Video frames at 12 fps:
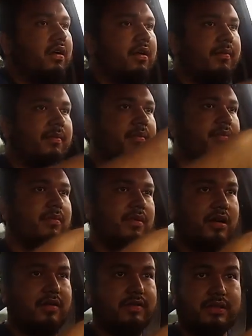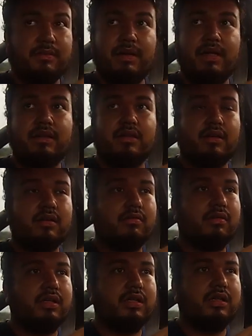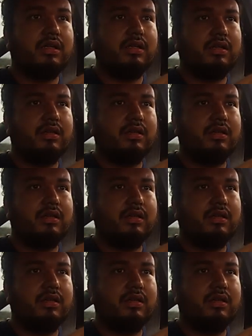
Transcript: I'm off to my third one.